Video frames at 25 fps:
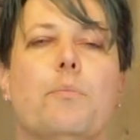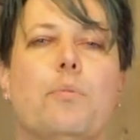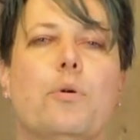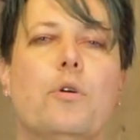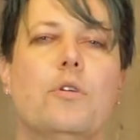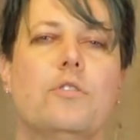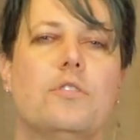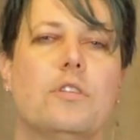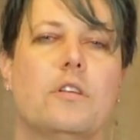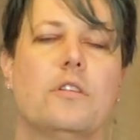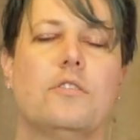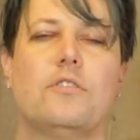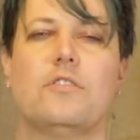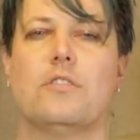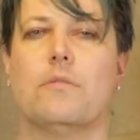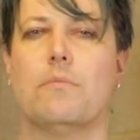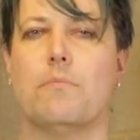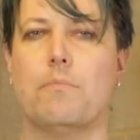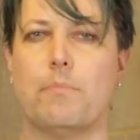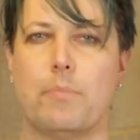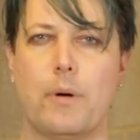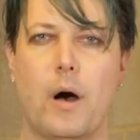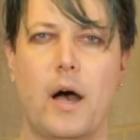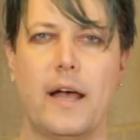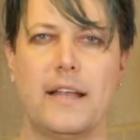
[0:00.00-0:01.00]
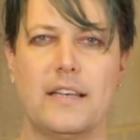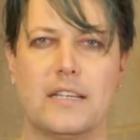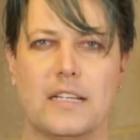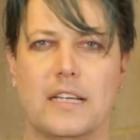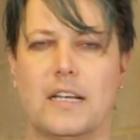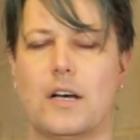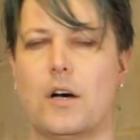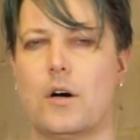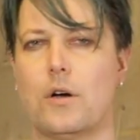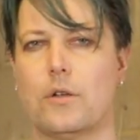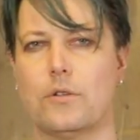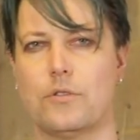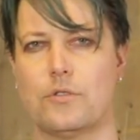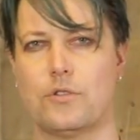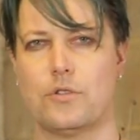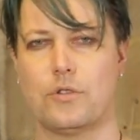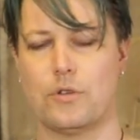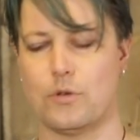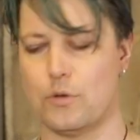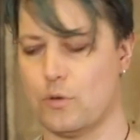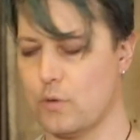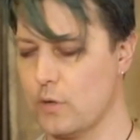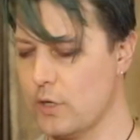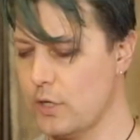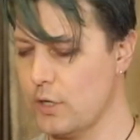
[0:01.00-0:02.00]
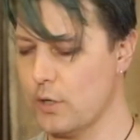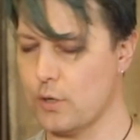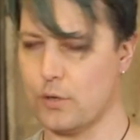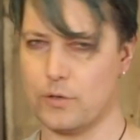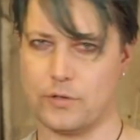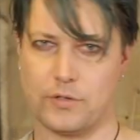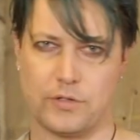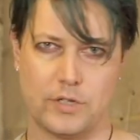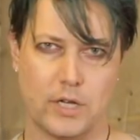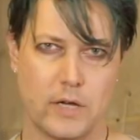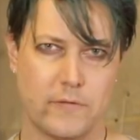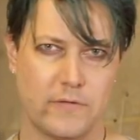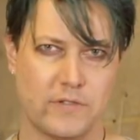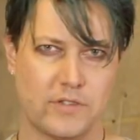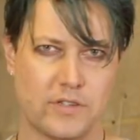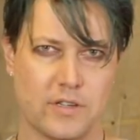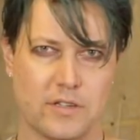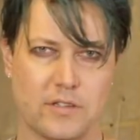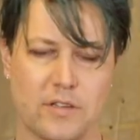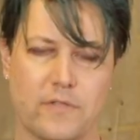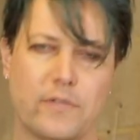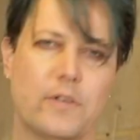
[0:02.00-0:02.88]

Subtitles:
put some binder onto your surfaces.